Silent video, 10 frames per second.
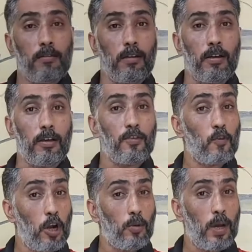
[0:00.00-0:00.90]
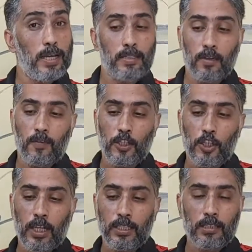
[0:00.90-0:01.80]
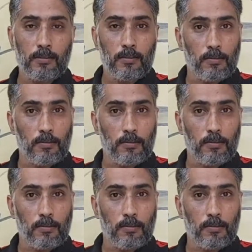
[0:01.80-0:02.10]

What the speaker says: You've got a visor which shuts